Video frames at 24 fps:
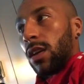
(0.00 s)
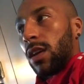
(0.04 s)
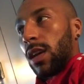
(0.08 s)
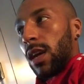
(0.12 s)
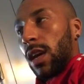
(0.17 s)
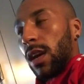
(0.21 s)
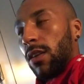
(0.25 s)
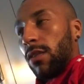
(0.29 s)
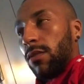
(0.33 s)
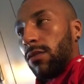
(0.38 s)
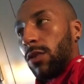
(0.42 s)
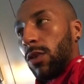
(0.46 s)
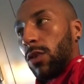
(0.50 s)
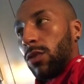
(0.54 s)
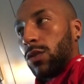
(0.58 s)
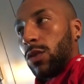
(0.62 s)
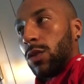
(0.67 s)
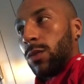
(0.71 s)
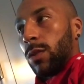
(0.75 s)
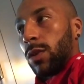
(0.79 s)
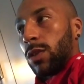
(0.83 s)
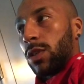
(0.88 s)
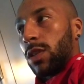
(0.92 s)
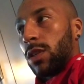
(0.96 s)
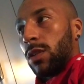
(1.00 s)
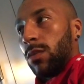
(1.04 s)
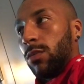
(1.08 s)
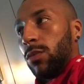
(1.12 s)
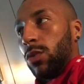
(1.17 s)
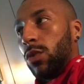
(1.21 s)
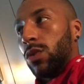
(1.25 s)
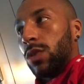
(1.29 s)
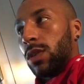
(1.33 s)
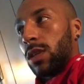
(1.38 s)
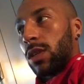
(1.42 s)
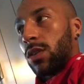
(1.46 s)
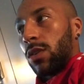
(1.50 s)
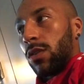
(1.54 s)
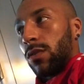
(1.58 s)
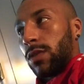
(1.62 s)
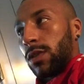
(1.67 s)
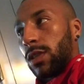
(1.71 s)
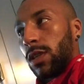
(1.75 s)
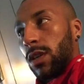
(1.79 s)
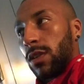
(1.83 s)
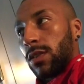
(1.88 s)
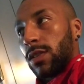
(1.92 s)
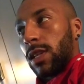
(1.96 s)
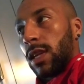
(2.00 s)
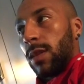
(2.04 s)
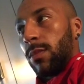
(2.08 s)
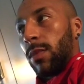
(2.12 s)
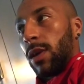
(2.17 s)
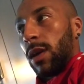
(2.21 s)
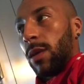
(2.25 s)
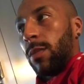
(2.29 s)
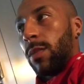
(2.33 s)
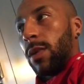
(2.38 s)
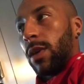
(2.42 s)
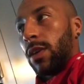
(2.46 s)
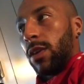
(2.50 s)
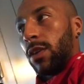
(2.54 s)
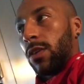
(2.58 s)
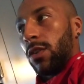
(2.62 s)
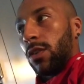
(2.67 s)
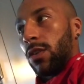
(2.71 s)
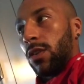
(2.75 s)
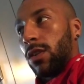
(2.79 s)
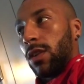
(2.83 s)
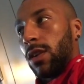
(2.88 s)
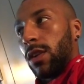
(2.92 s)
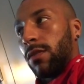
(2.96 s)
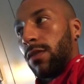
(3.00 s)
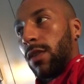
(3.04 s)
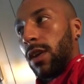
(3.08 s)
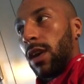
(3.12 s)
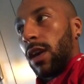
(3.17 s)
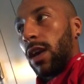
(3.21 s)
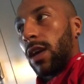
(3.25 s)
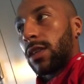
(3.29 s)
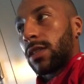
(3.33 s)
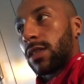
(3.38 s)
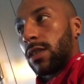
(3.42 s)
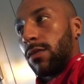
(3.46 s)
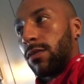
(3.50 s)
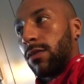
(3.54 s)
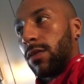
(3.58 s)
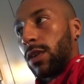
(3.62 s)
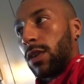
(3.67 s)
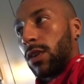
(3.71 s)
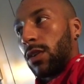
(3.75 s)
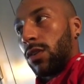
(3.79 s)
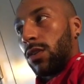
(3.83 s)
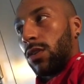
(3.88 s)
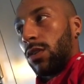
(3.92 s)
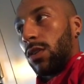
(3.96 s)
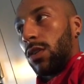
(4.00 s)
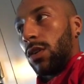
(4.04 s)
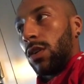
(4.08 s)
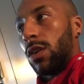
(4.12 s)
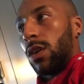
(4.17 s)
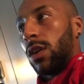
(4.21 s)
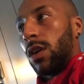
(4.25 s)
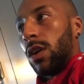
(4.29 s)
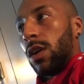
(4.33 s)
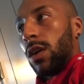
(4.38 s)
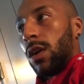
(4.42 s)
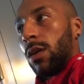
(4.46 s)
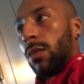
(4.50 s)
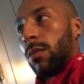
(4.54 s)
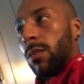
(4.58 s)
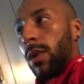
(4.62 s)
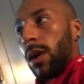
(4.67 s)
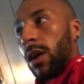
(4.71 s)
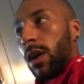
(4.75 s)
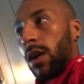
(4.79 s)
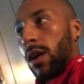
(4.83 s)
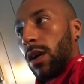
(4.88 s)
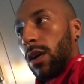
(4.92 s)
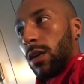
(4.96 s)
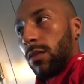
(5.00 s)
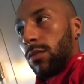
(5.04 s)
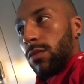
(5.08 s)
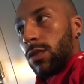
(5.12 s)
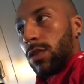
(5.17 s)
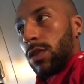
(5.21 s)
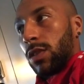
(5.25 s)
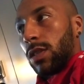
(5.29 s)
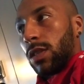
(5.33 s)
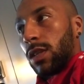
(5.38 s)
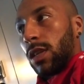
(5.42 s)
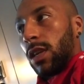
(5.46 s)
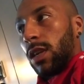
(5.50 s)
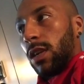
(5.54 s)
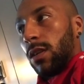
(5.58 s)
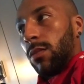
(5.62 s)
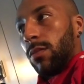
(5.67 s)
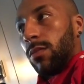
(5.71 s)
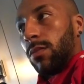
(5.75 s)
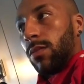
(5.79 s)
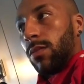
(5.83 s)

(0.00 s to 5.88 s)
get involved too much in the music. Obviously I'll say my opinion on if I like something or not, but just to keep